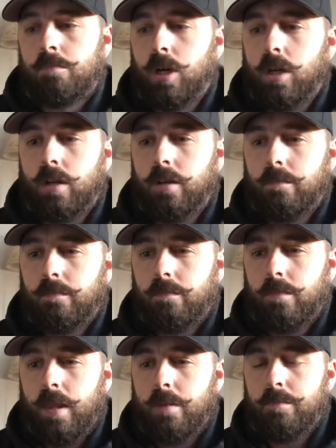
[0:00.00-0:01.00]
But
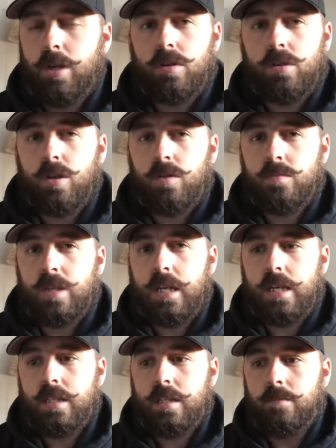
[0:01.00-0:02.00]
beard combs,
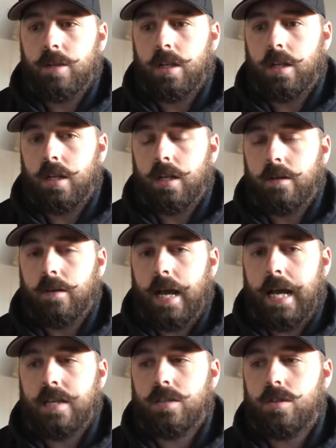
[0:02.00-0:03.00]
guys, I mean,
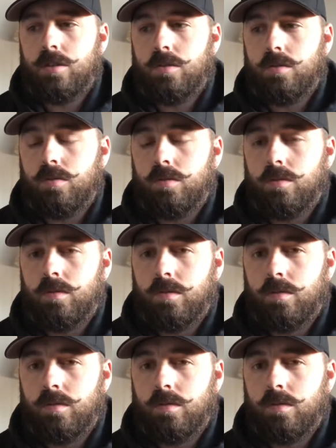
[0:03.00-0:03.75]
as you